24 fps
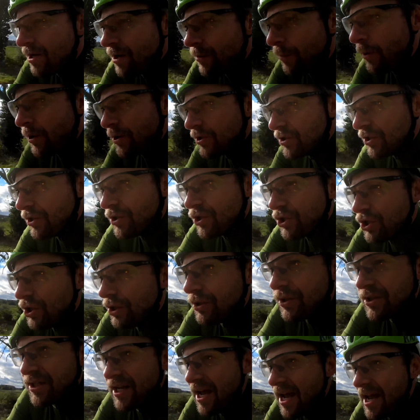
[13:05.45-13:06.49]
Once on
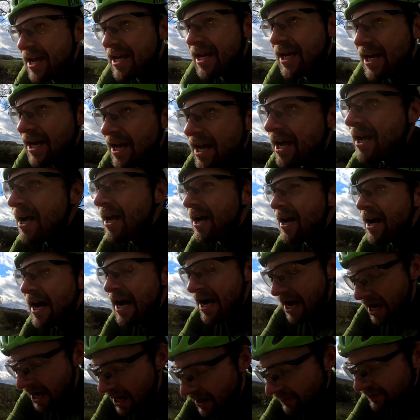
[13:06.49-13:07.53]
Tuesday,
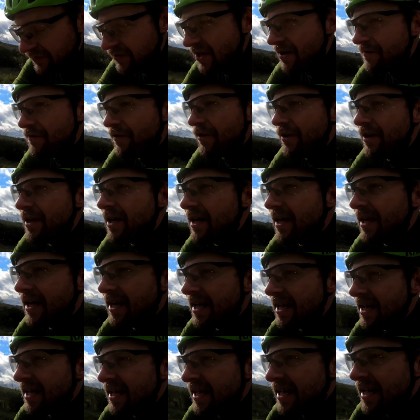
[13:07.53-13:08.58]
half seven,
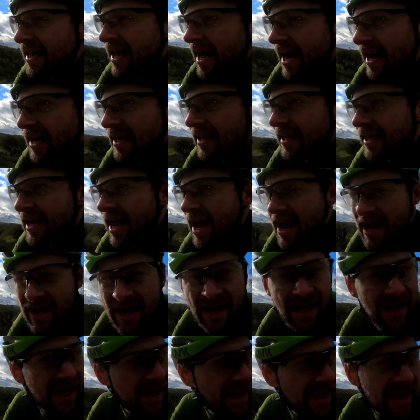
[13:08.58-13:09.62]
and
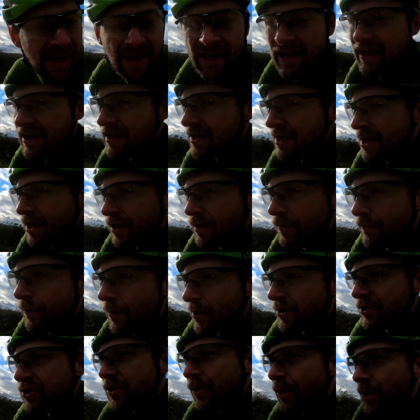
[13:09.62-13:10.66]
again another
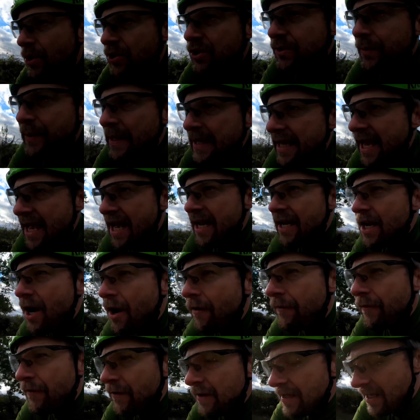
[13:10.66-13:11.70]
one towards the weekend.
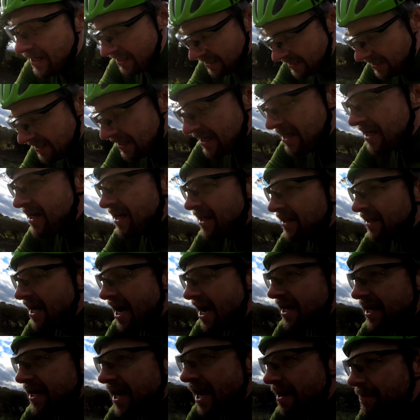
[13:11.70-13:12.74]
Often
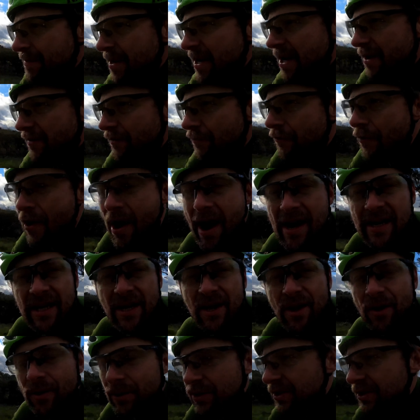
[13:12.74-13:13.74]
that can be a Friday or